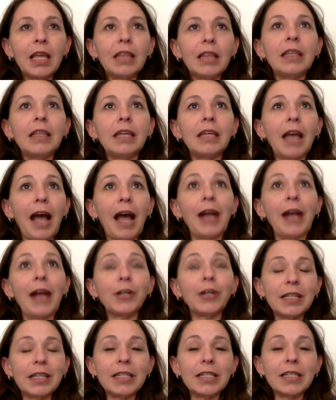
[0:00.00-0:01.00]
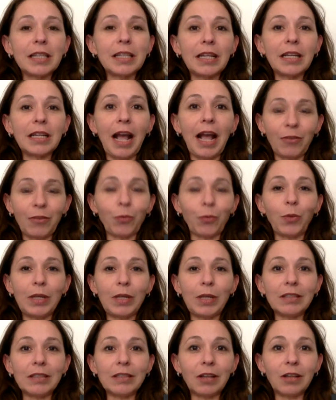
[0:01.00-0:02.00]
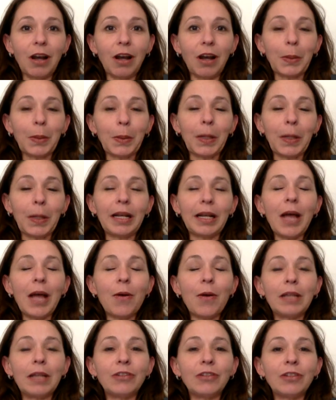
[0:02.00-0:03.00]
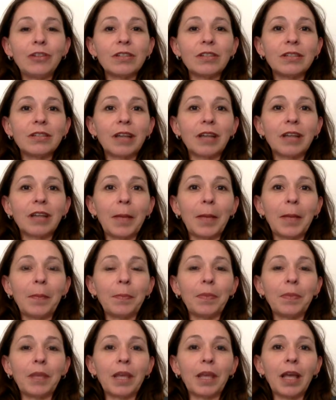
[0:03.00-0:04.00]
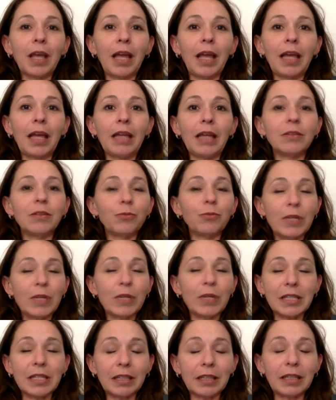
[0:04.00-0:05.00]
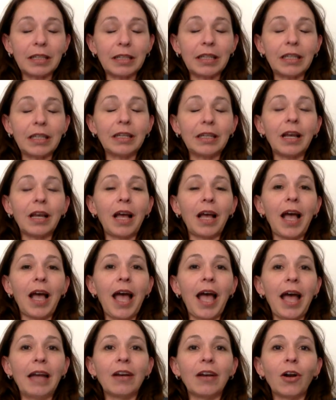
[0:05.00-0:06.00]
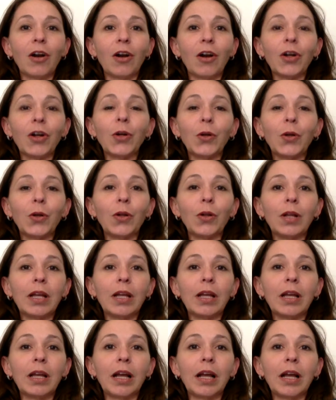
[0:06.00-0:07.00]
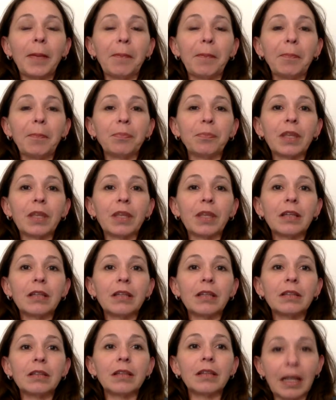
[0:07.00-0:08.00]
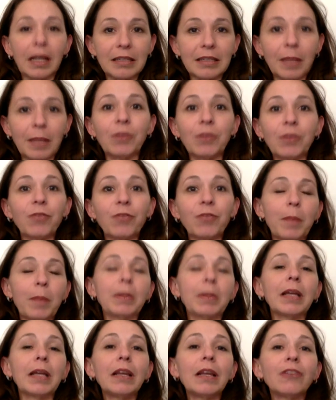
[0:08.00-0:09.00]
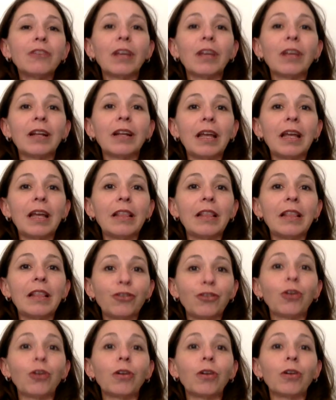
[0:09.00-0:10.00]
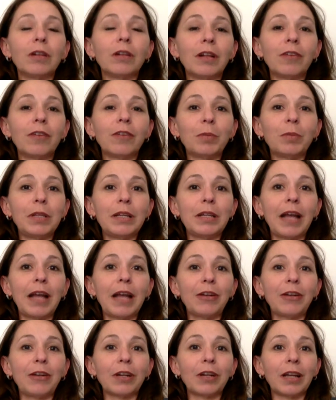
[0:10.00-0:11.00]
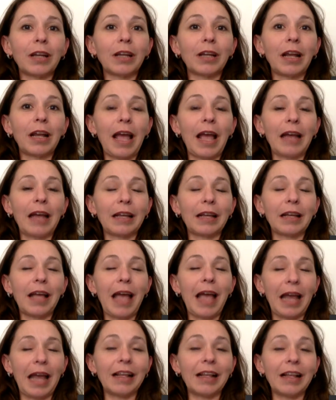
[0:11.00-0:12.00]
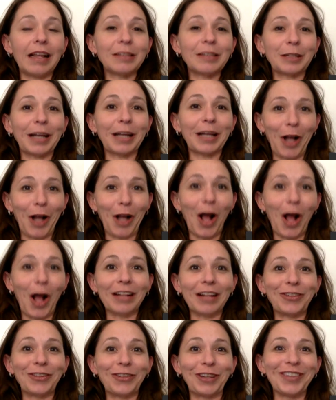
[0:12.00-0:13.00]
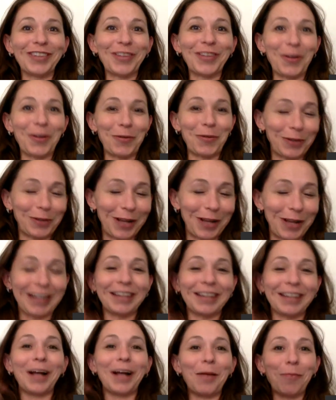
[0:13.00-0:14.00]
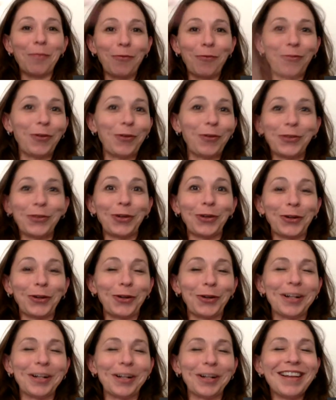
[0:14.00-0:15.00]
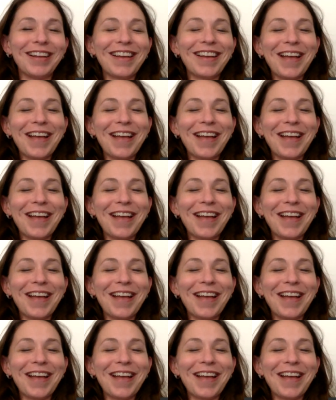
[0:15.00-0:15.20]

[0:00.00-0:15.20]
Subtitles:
The irony is that as we talk right now, I recently had an article accepted for publication in the Journal of Pediatric and Adolescent Gynecology. So we've kind of come full circle